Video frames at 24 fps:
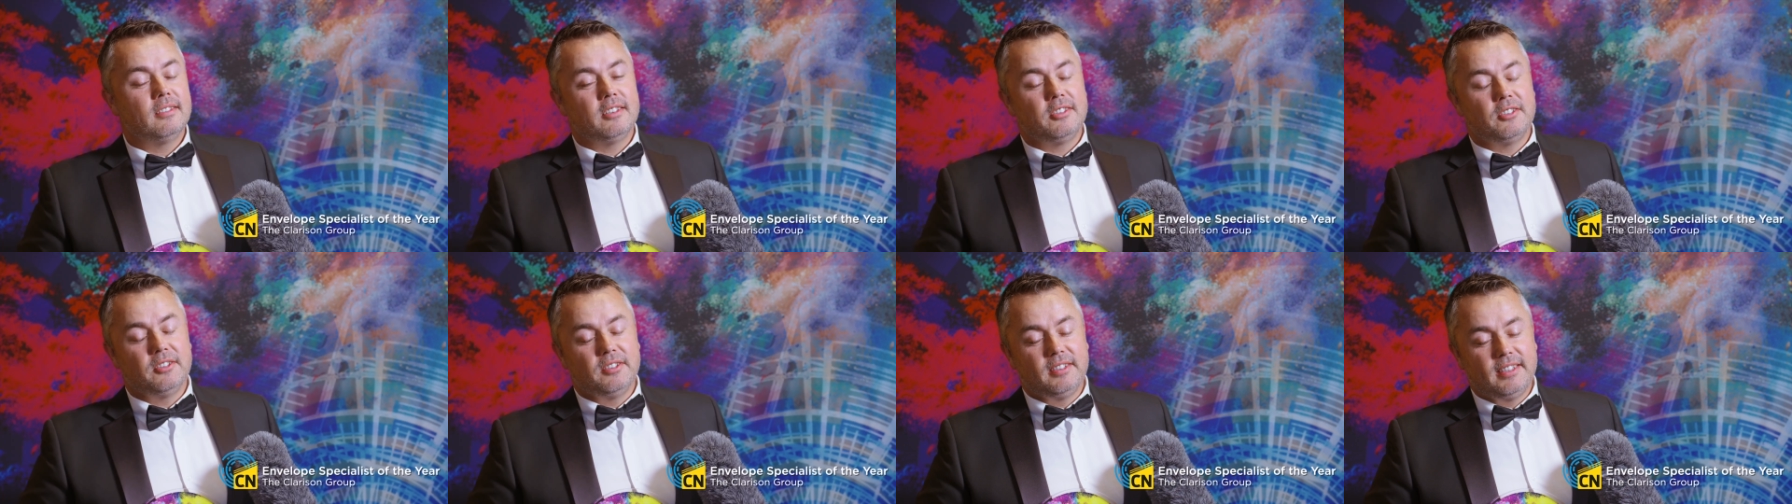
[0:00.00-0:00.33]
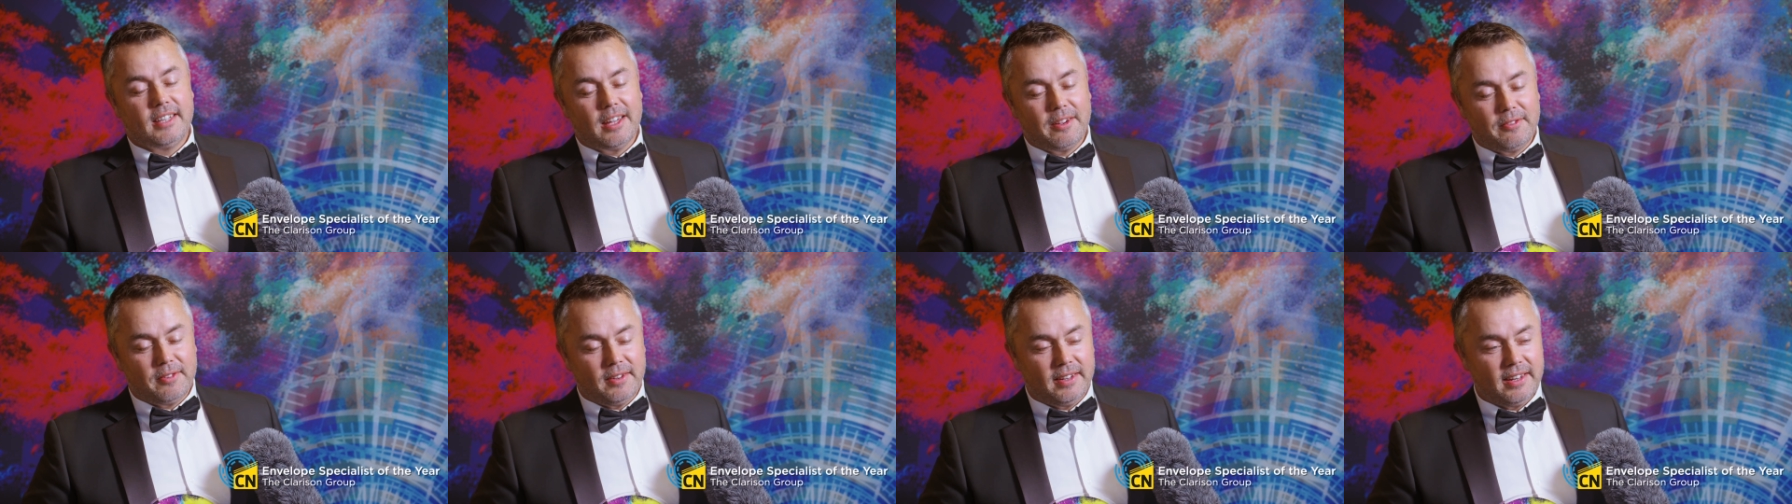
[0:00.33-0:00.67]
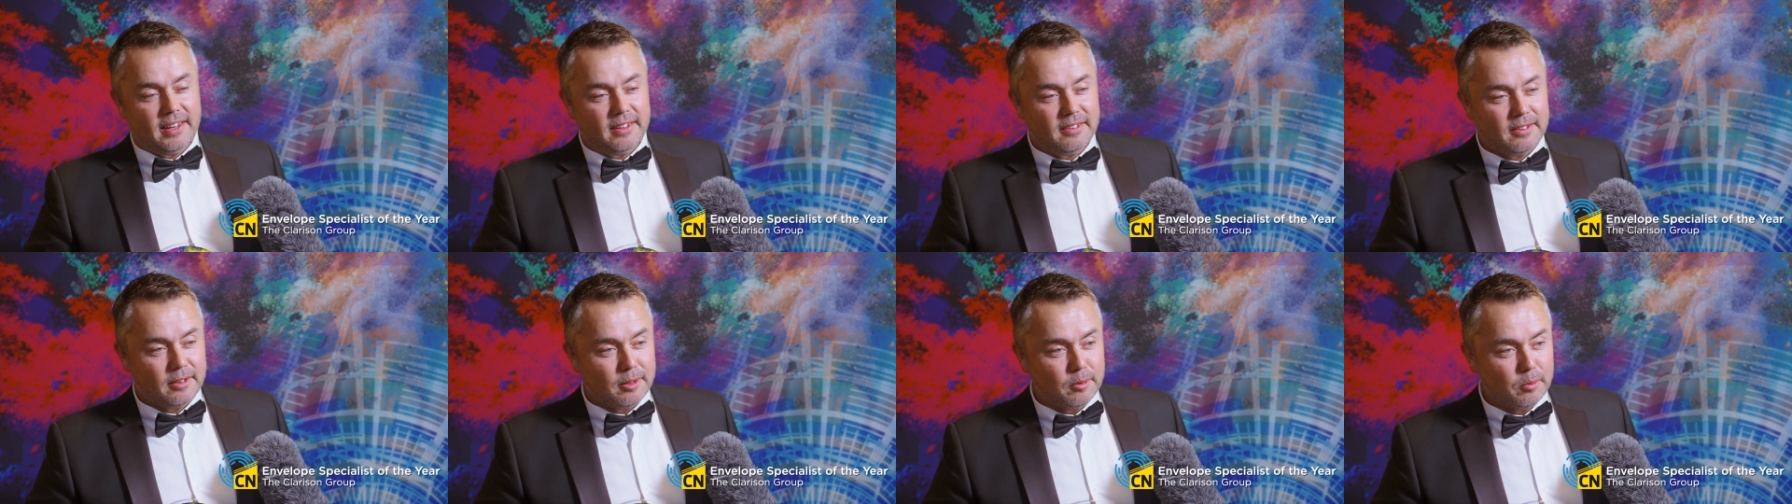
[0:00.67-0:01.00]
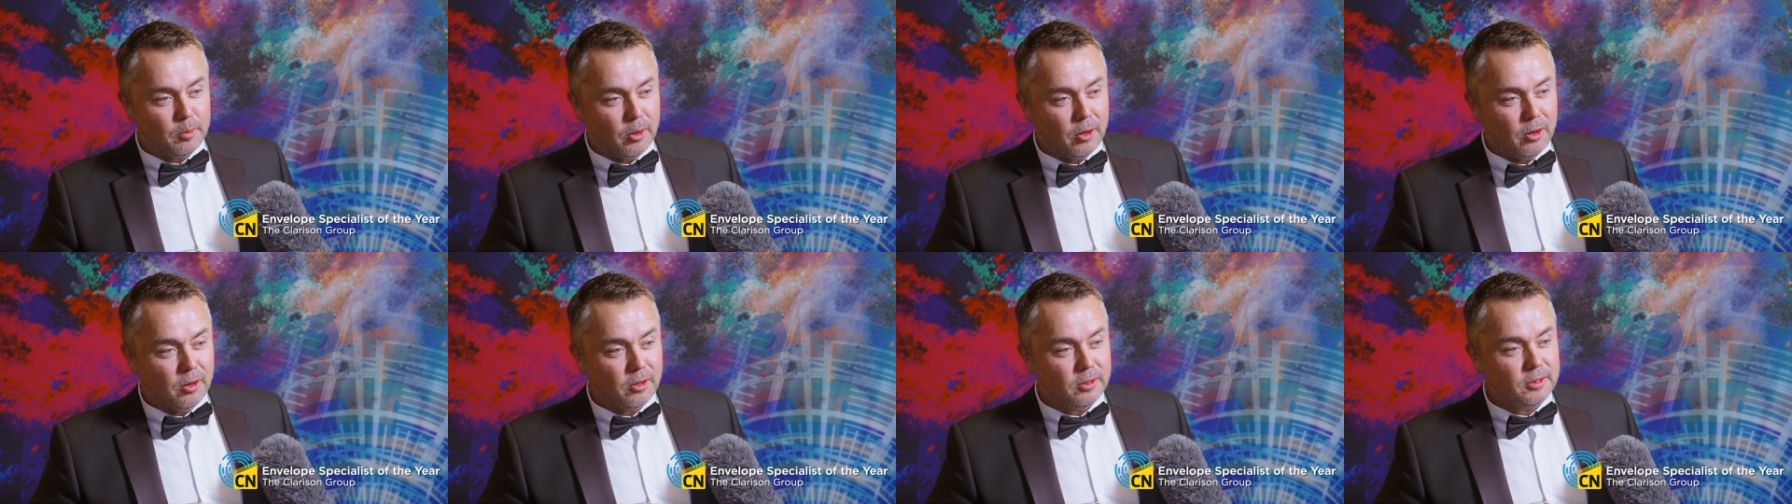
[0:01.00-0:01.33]
they should definitely enter the
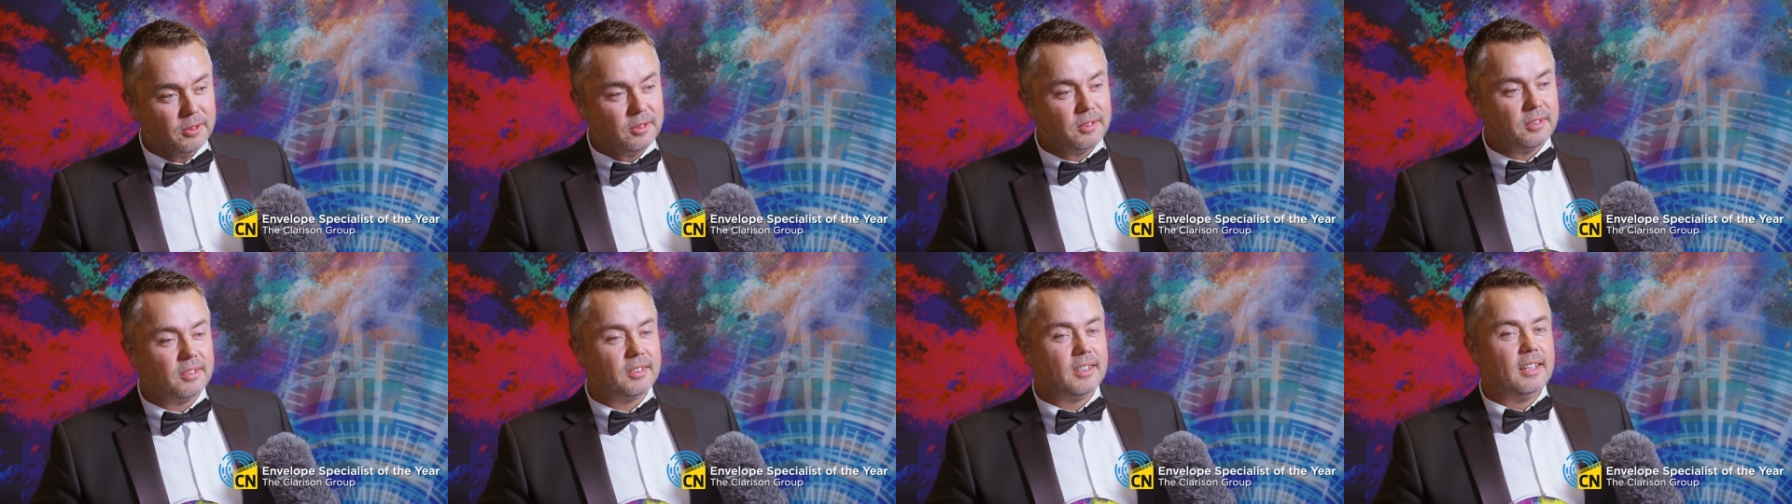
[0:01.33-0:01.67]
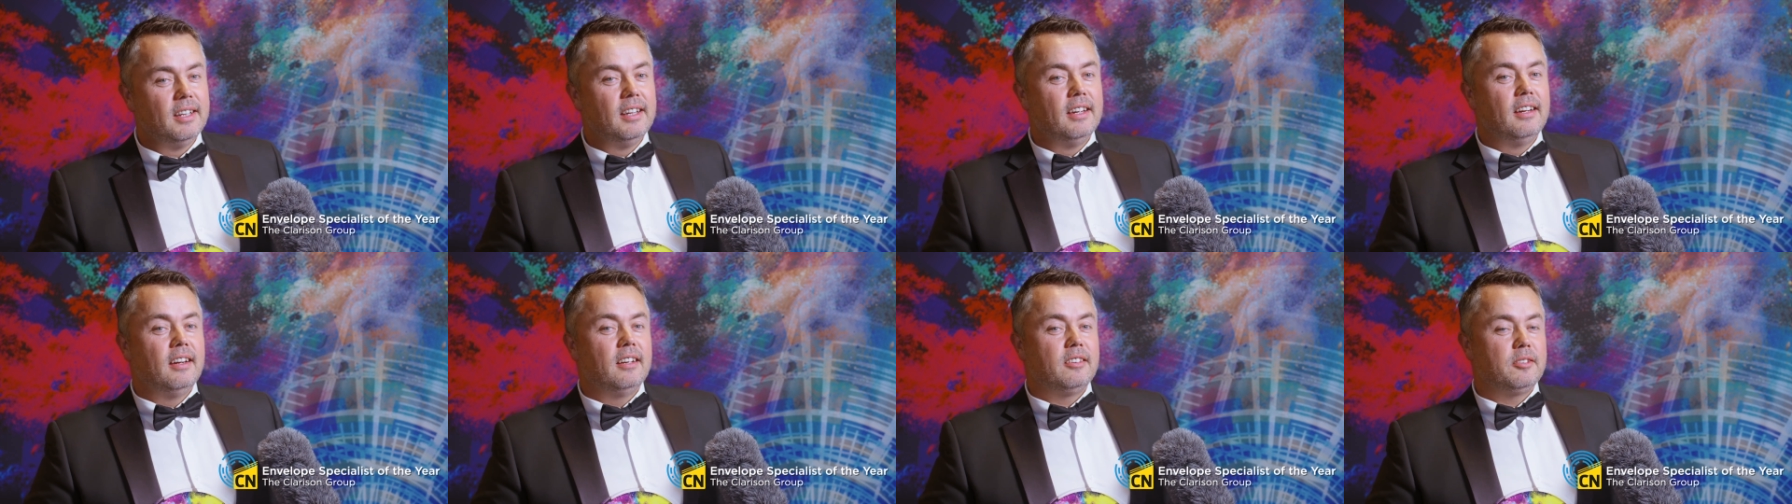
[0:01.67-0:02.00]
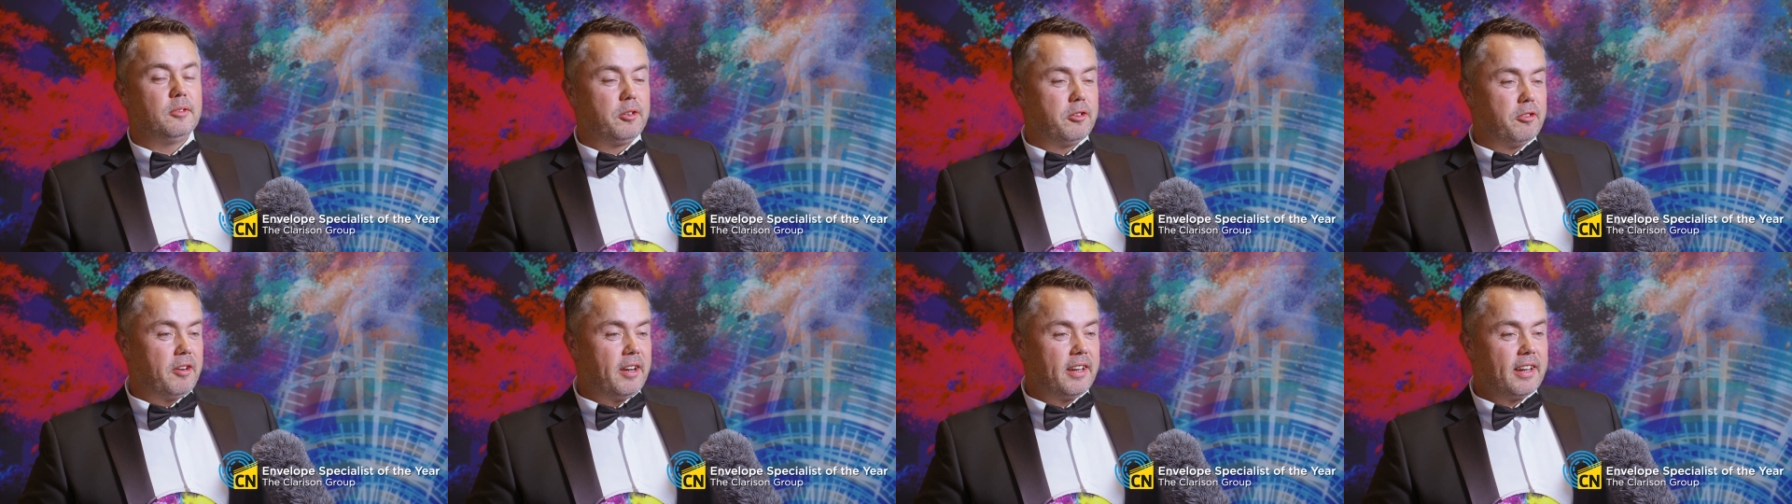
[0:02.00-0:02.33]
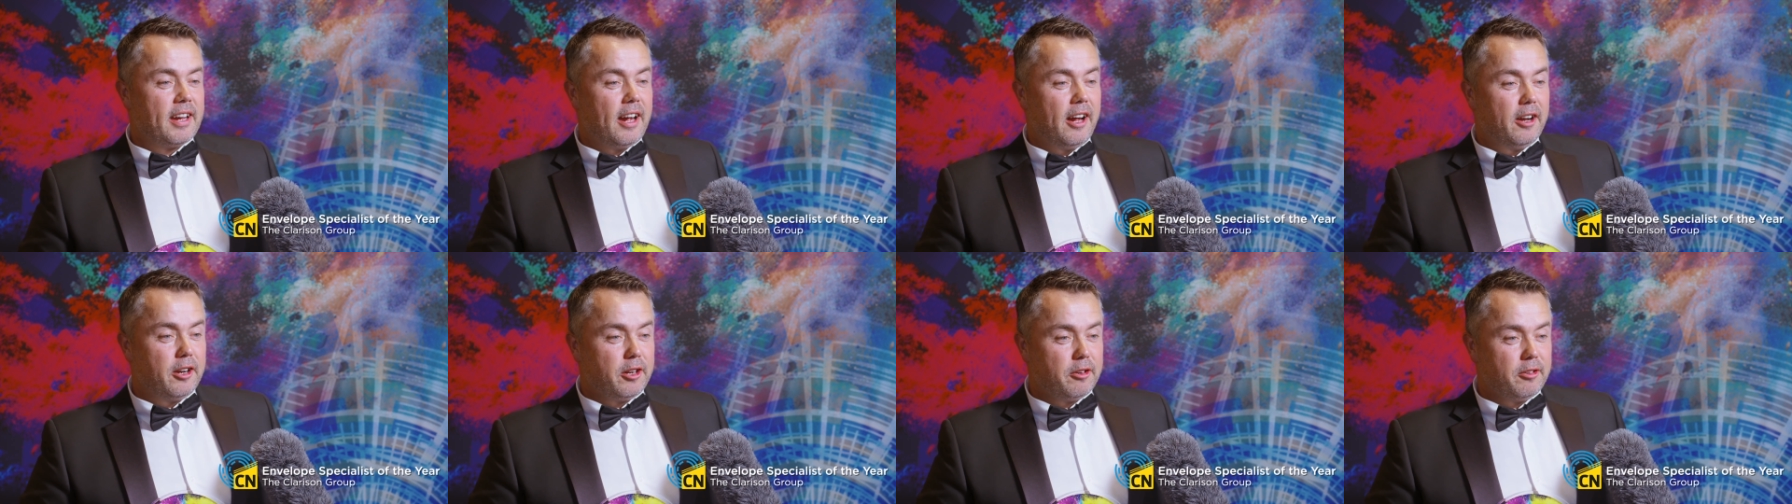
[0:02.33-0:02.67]
awards. Some great
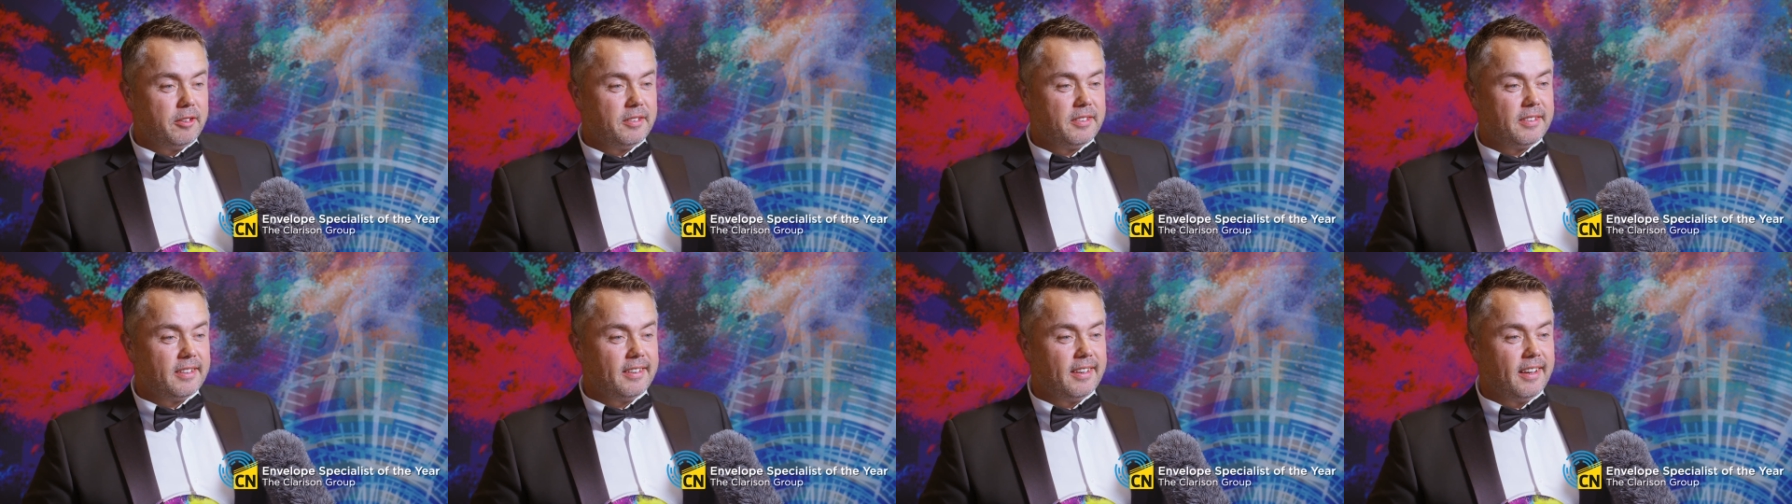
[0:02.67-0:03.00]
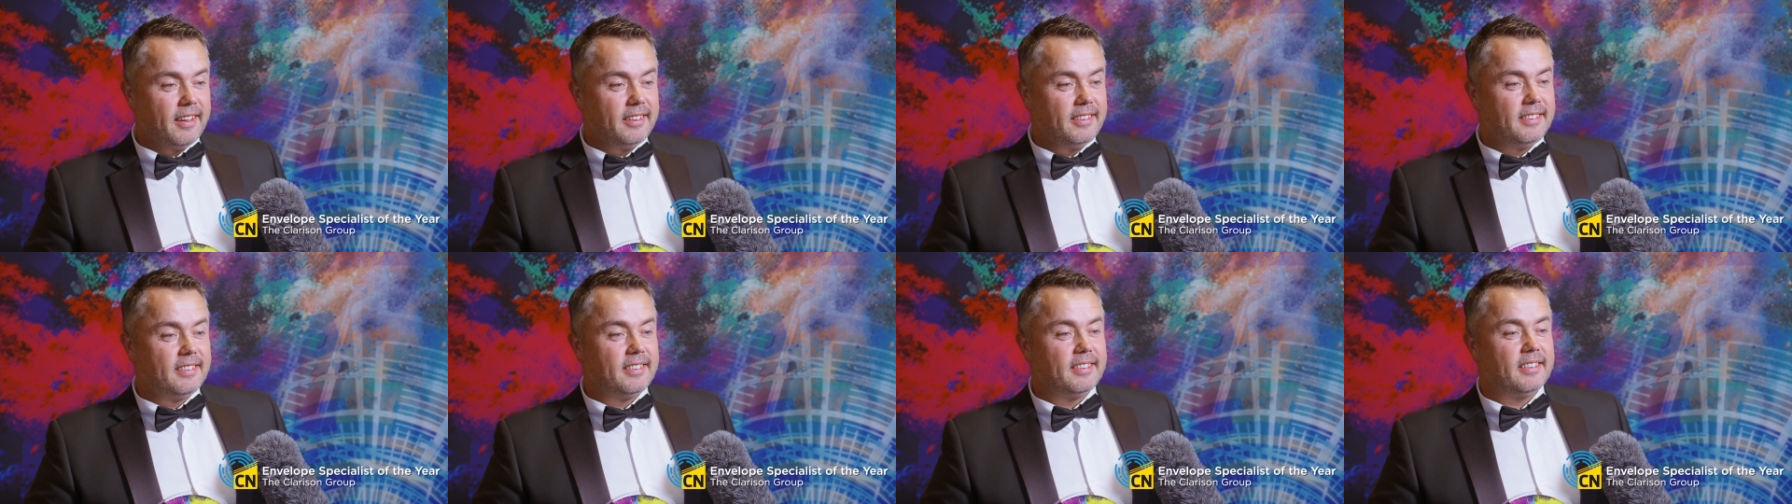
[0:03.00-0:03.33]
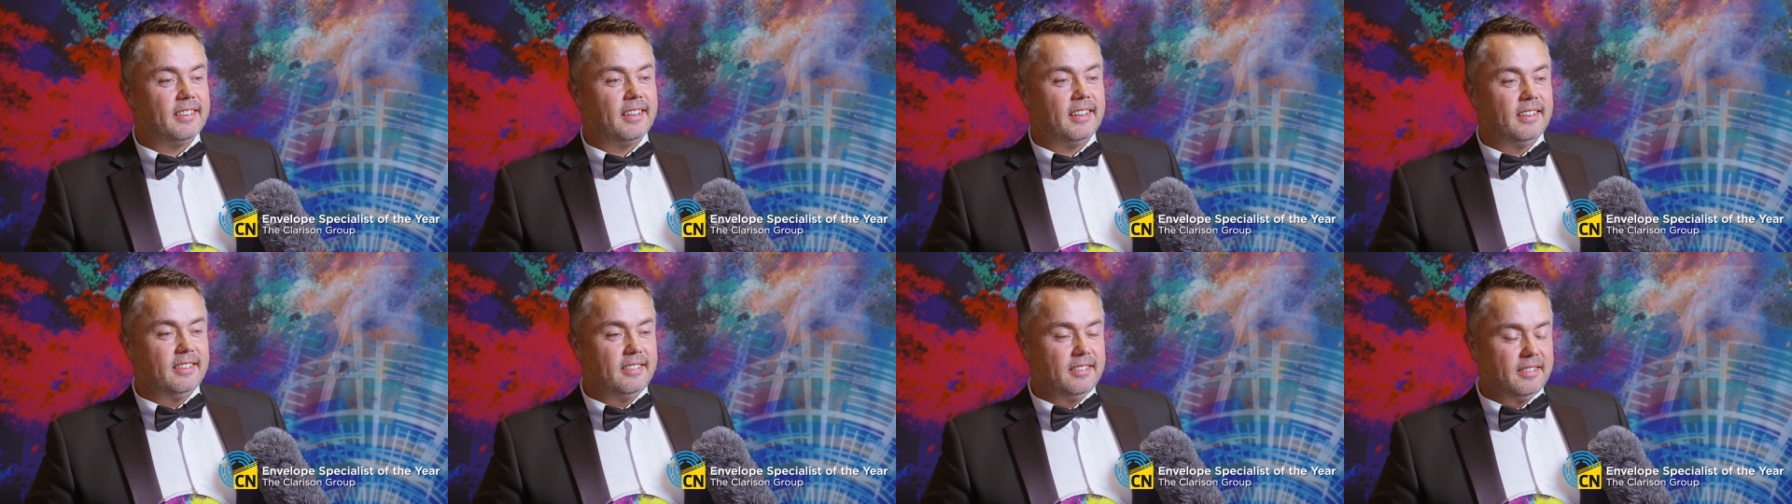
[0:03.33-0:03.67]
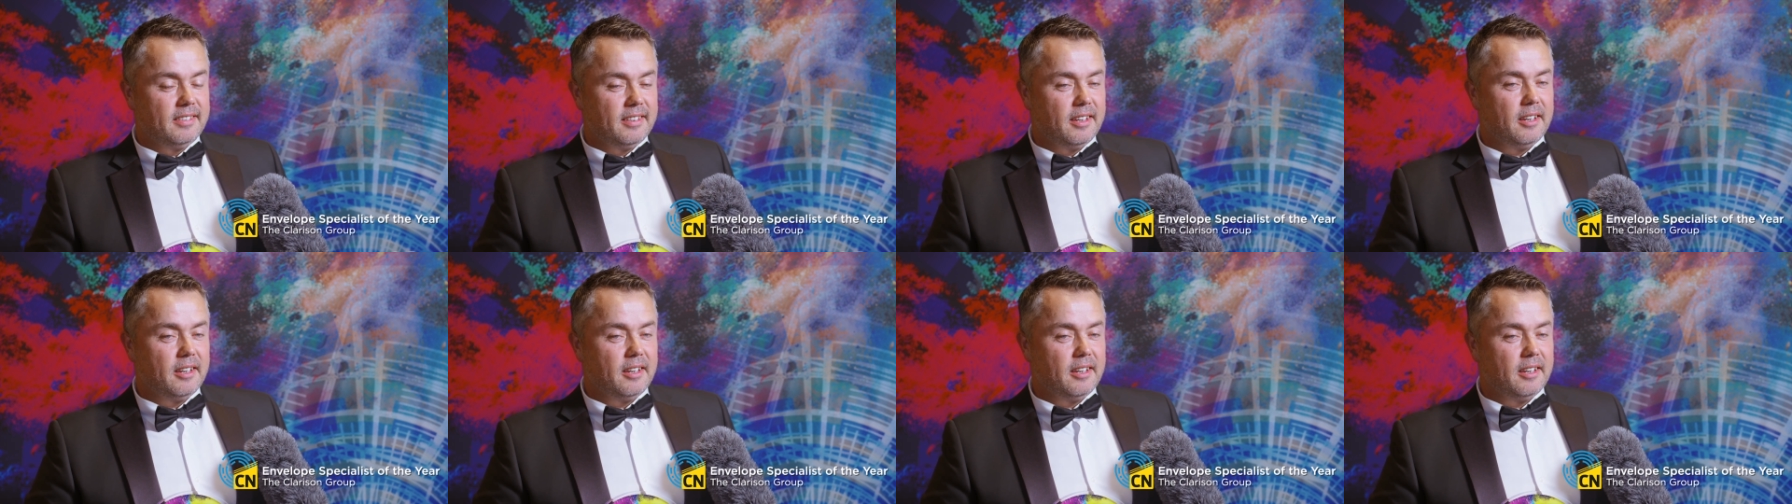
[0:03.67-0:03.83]
categories tonight, and